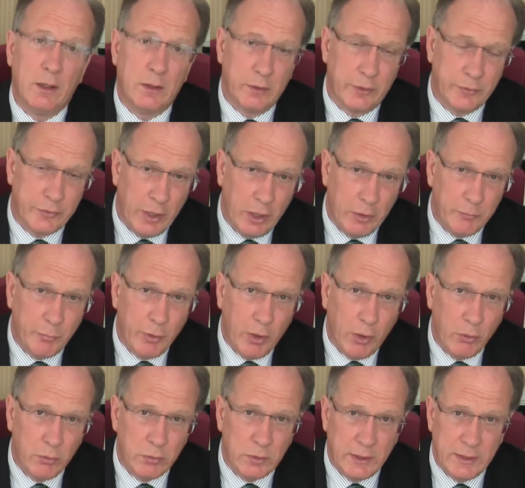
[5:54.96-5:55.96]
The third
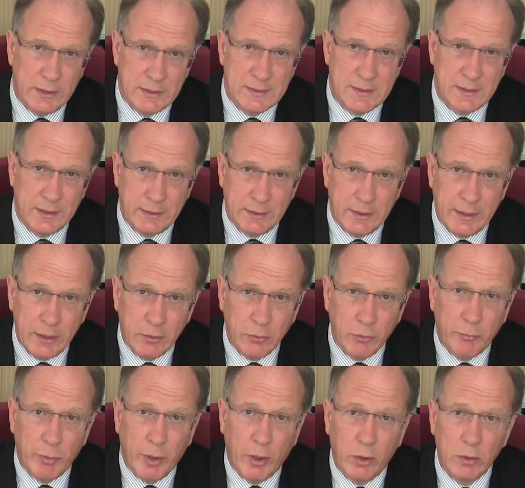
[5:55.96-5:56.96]
pole is the
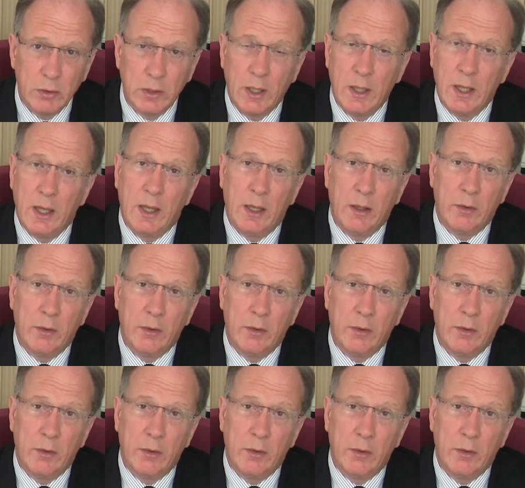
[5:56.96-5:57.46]
legal pole.